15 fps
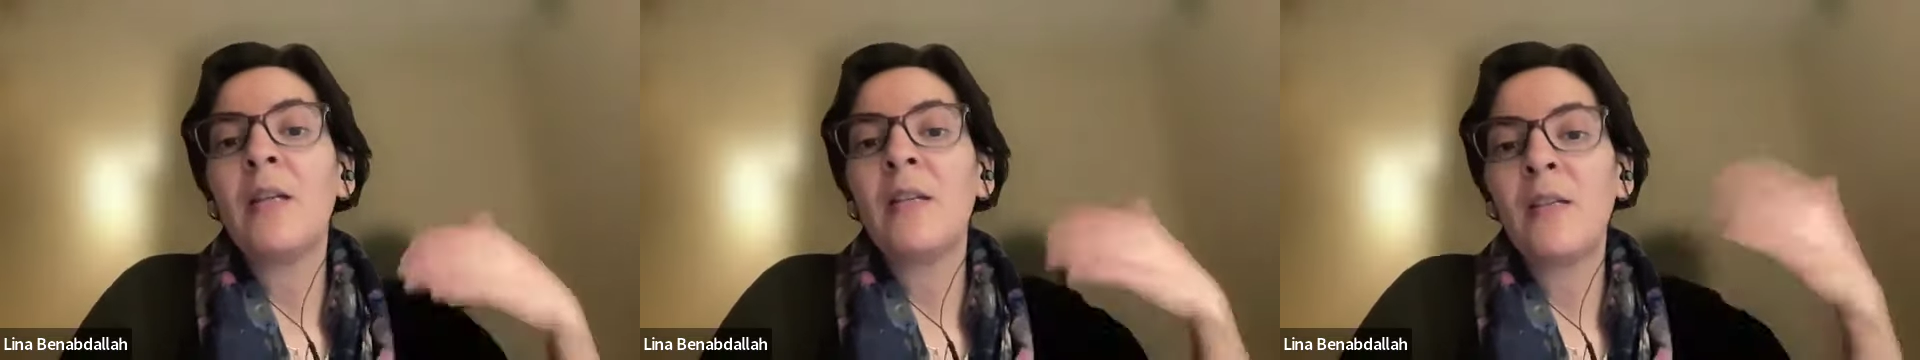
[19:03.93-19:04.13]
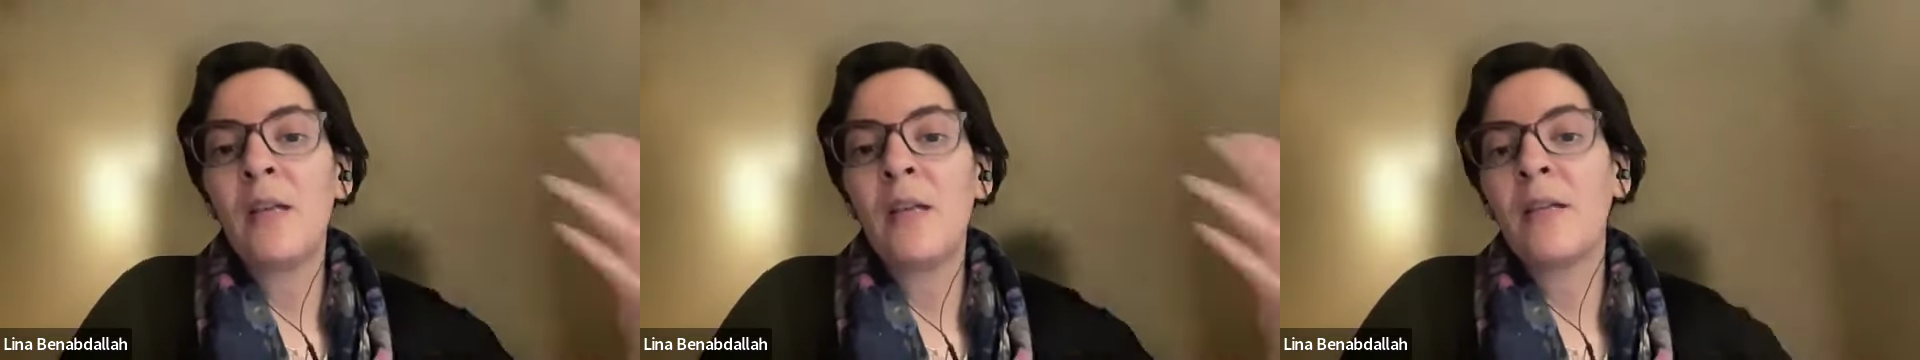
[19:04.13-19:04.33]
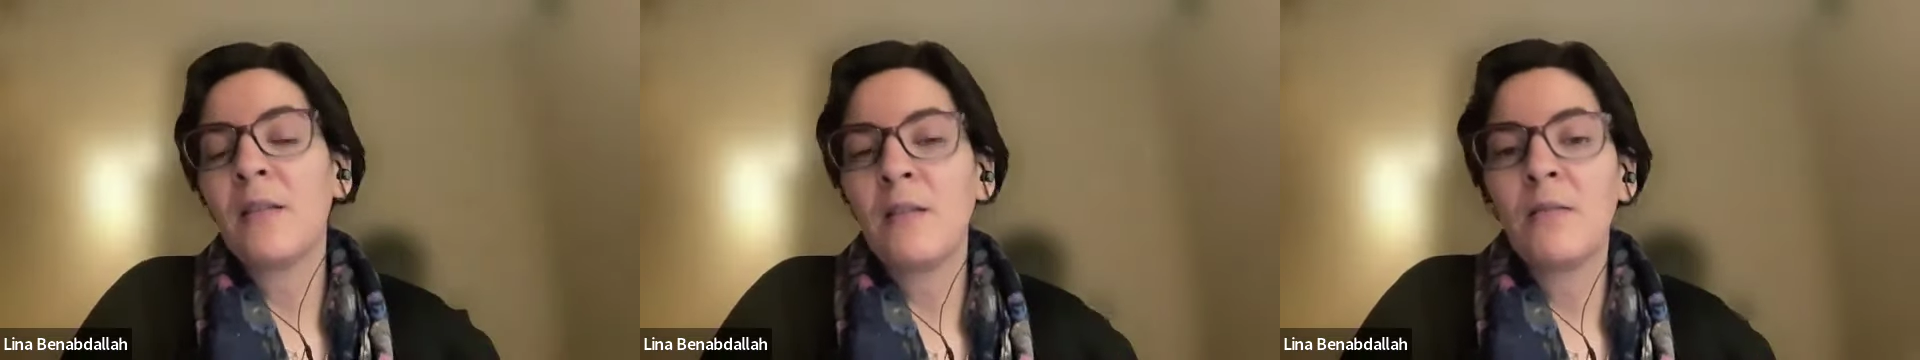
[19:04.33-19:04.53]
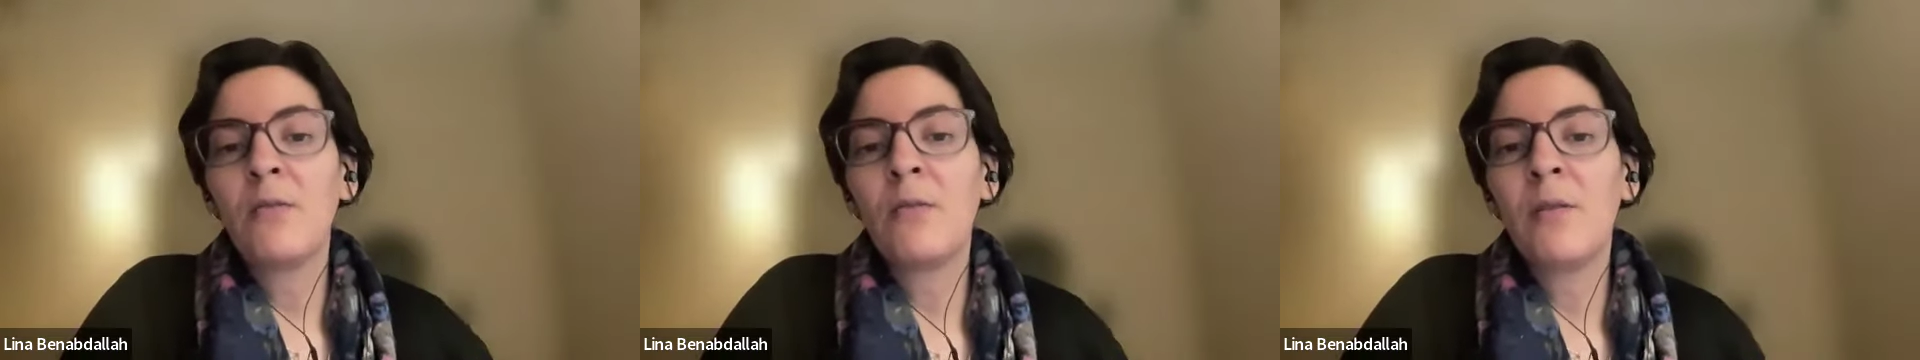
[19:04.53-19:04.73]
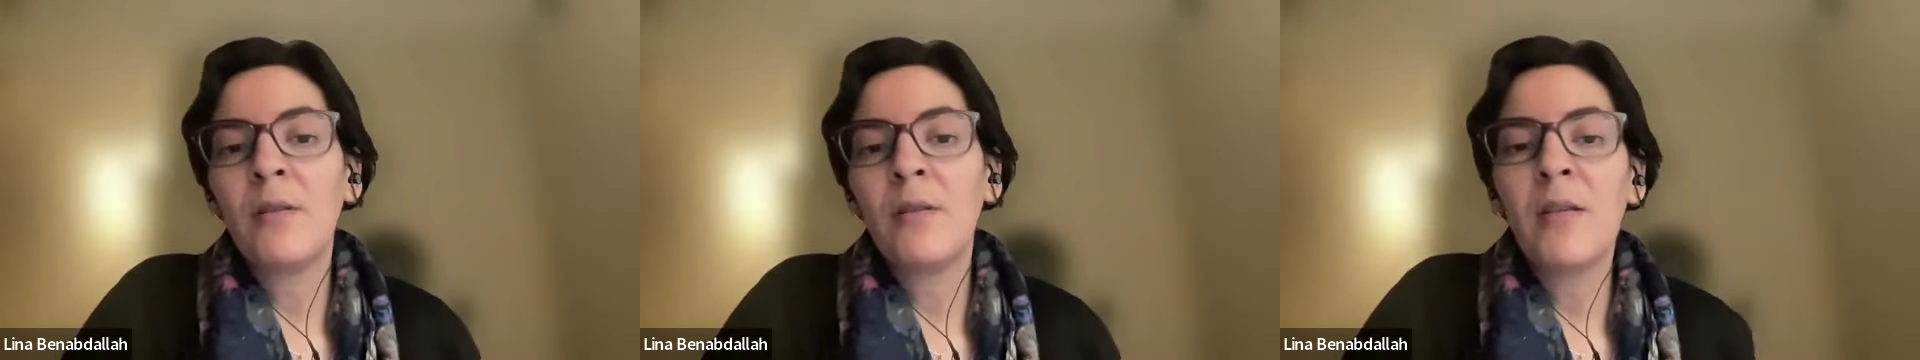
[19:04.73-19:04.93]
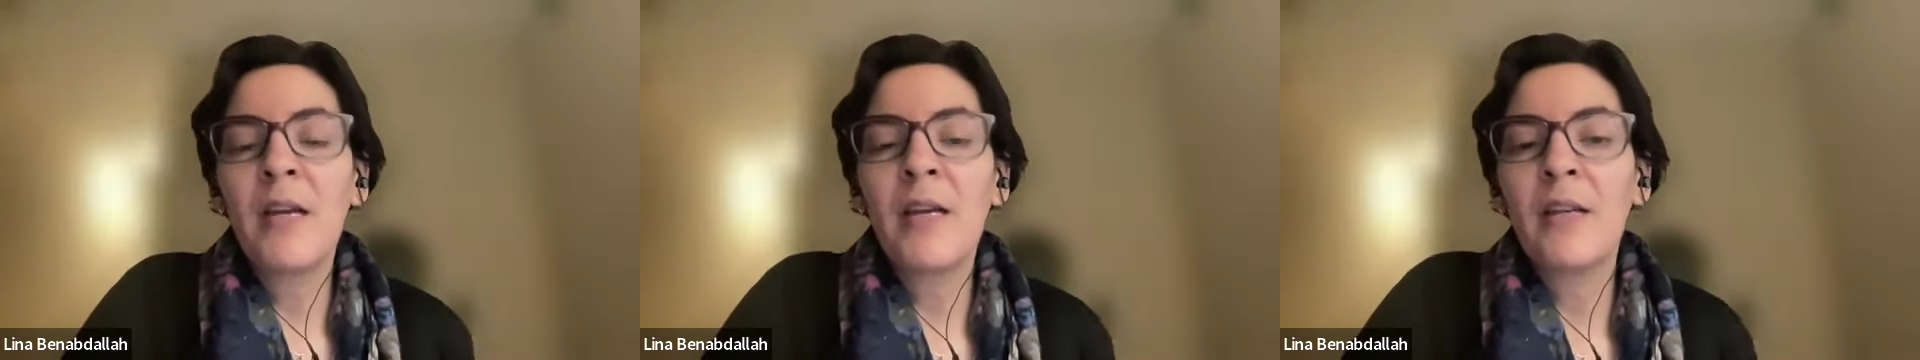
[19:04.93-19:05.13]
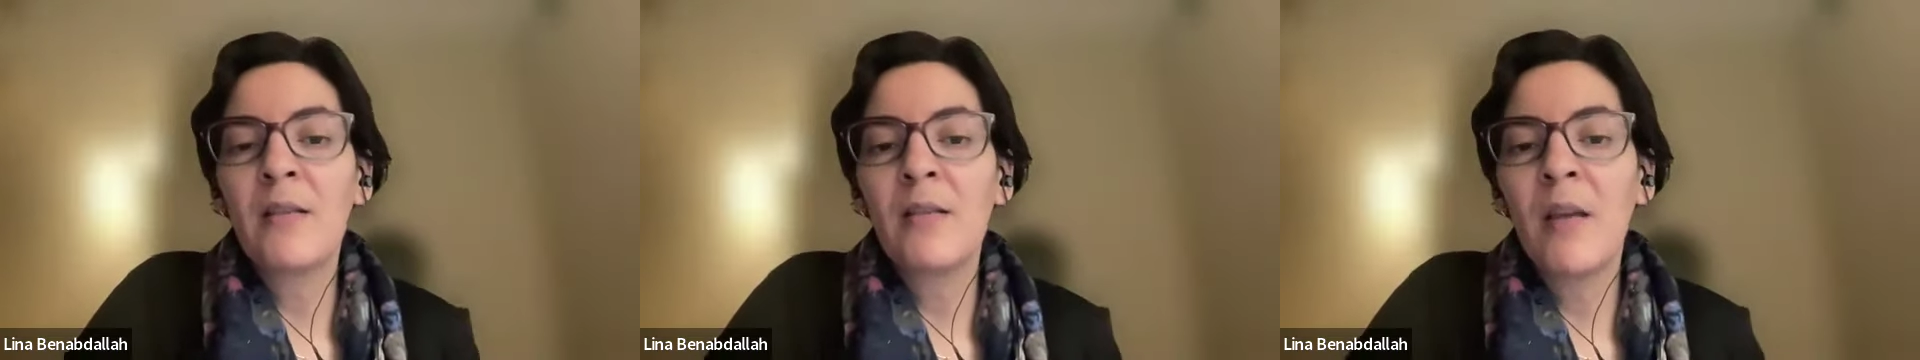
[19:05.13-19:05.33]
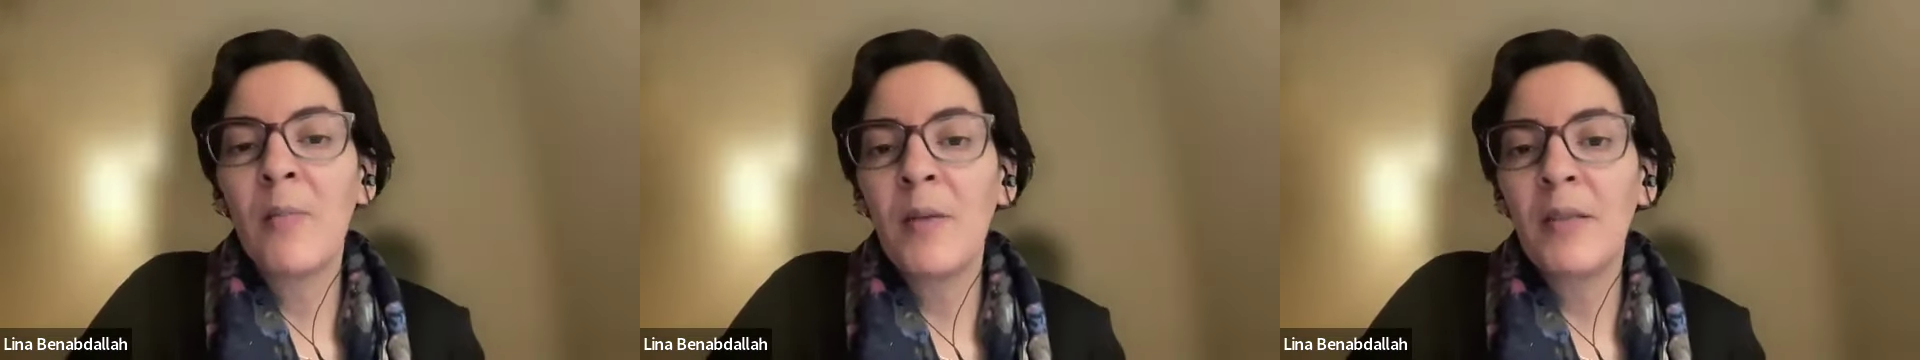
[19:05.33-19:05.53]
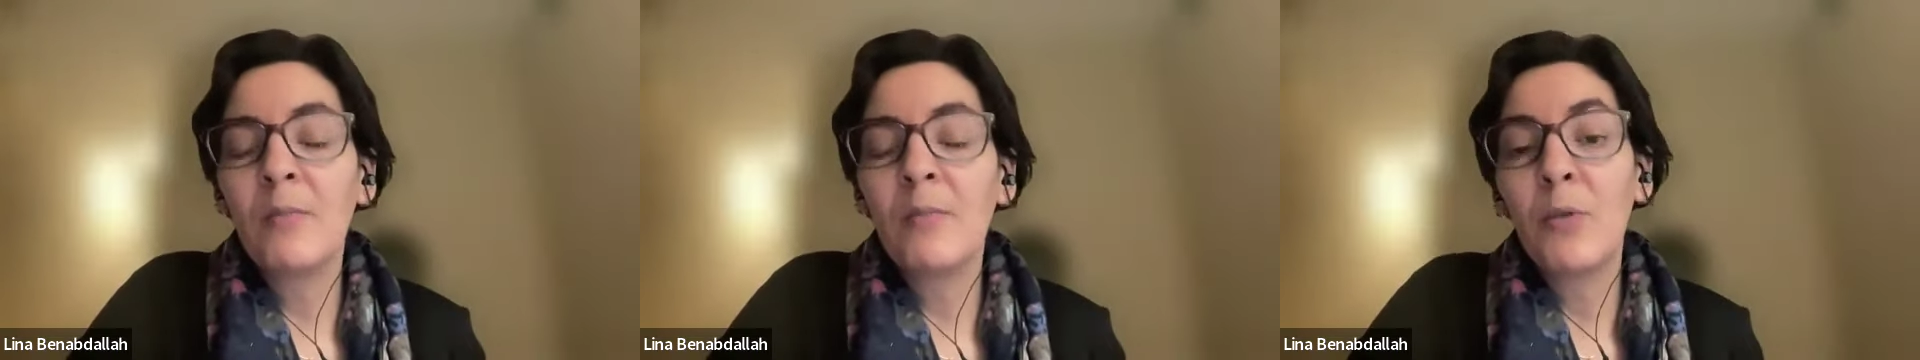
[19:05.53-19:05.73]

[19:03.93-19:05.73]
is that during the next summit,